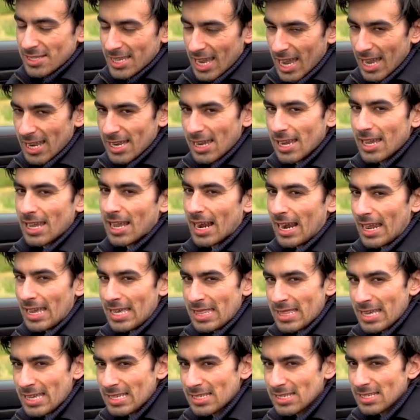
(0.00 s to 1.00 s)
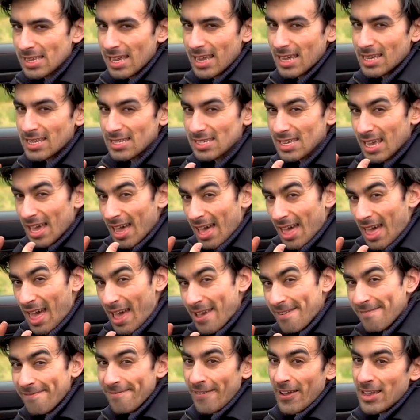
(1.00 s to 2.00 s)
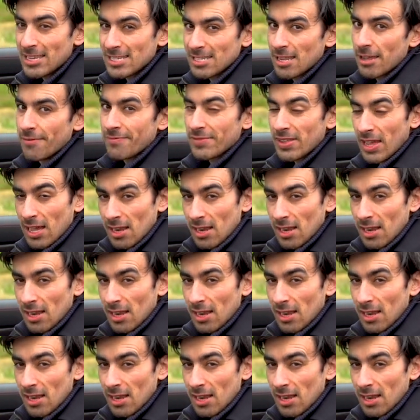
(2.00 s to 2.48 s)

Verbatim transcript: technically this is a facelift,